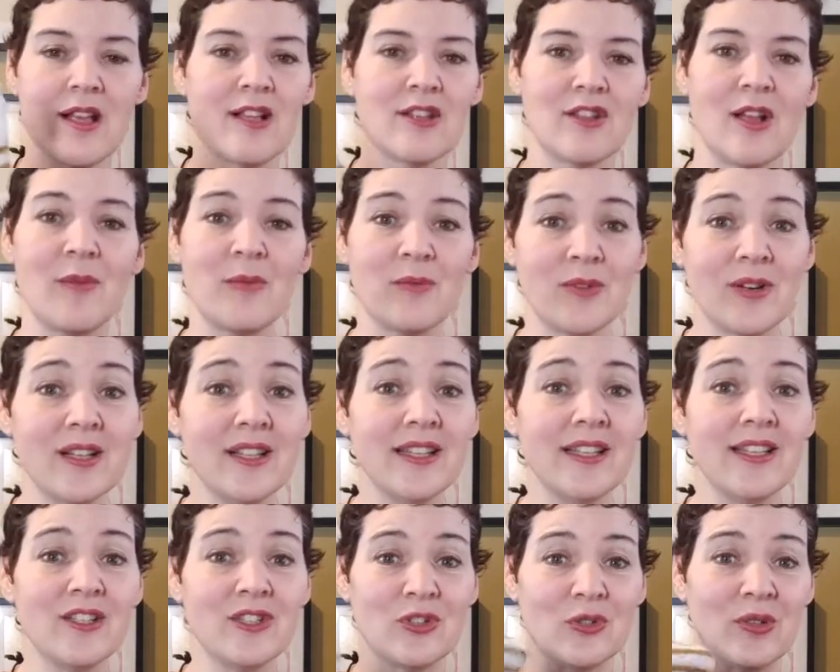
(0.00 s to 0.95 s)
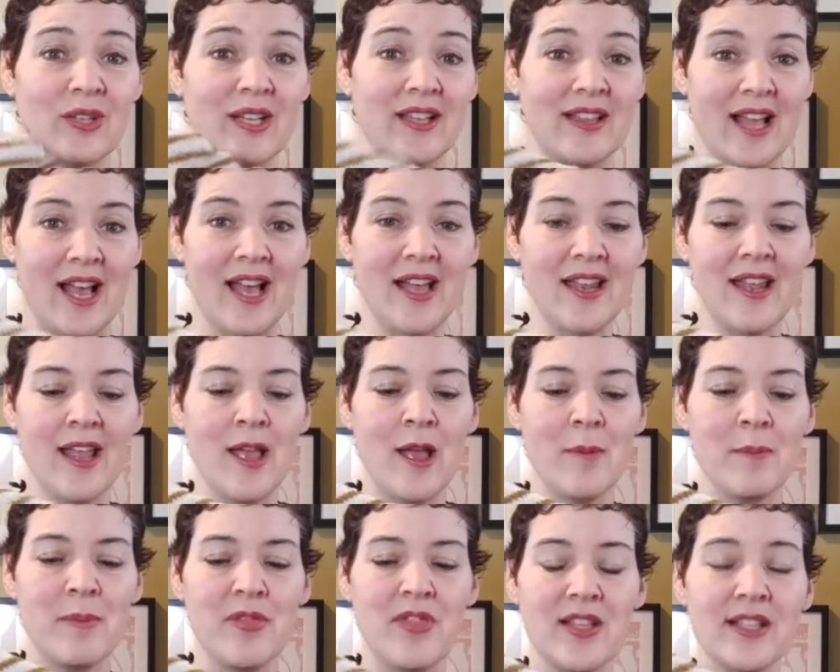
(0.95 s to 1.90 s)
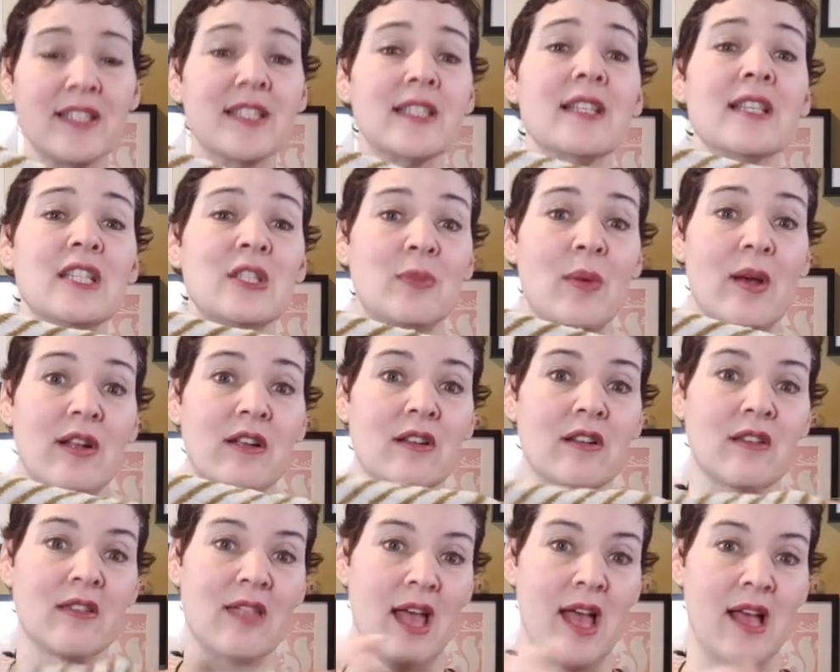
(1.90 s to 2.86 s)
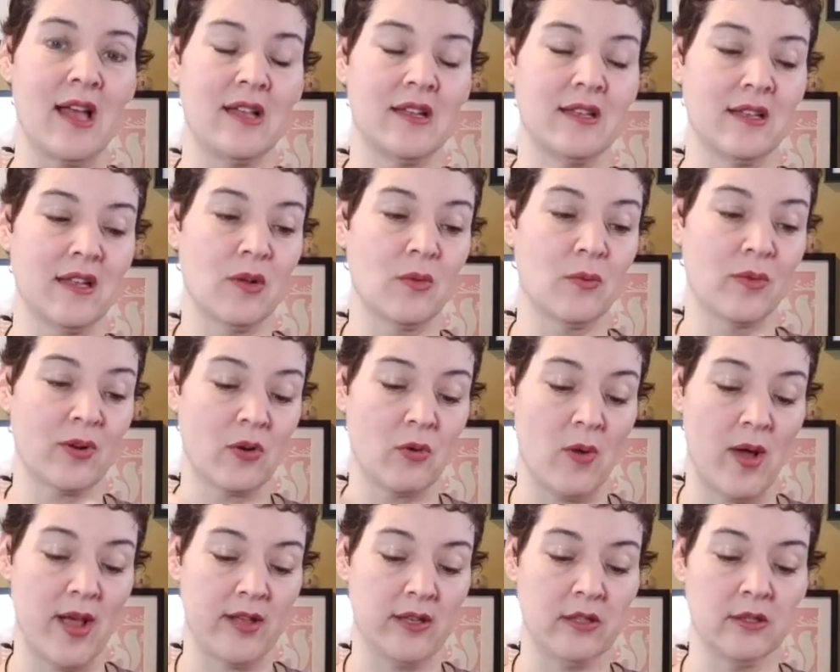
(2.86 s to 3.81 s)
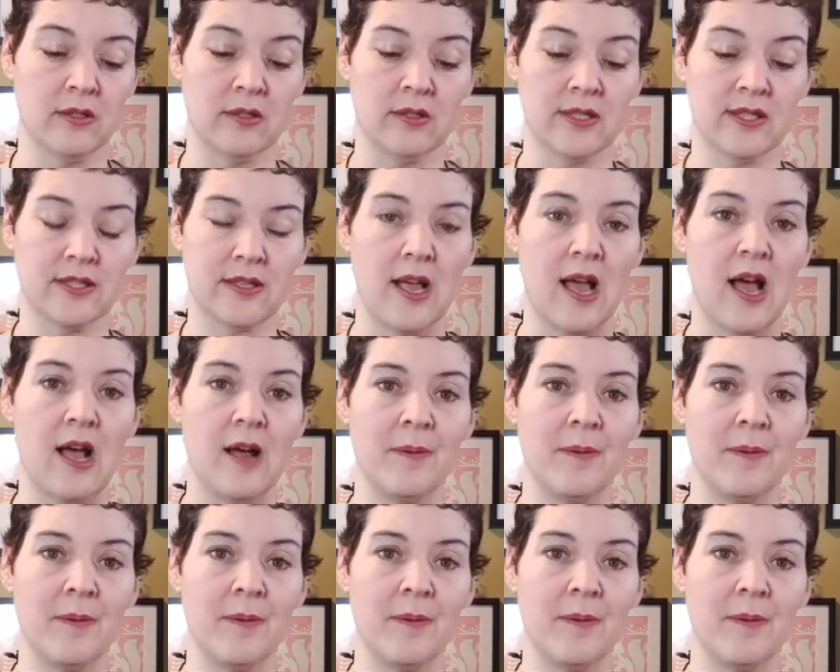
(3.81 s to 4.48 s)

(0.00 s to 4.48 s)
So I'm really enjoying that. But this is a sweater that requires